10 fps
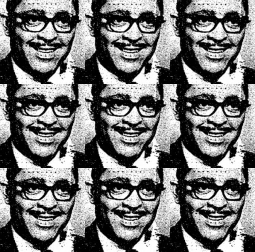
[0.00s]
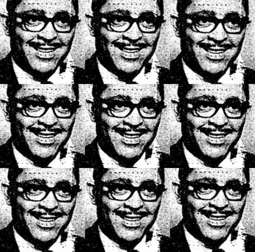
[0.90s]

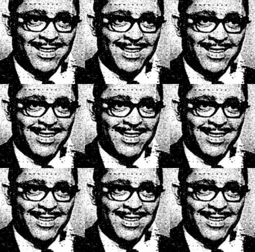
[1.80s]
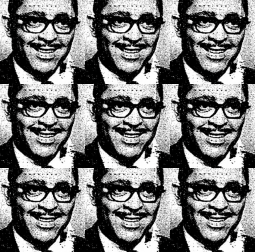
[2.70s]

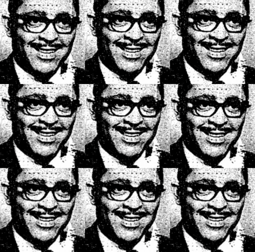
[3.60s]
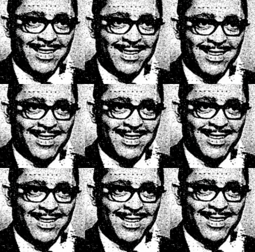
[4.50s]

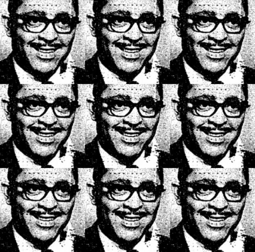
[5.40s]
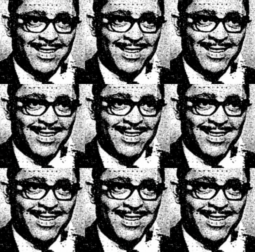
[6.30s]

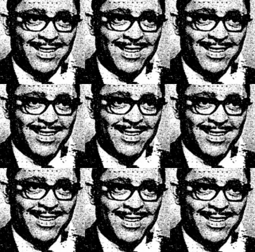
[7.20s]
This person isn't speaking.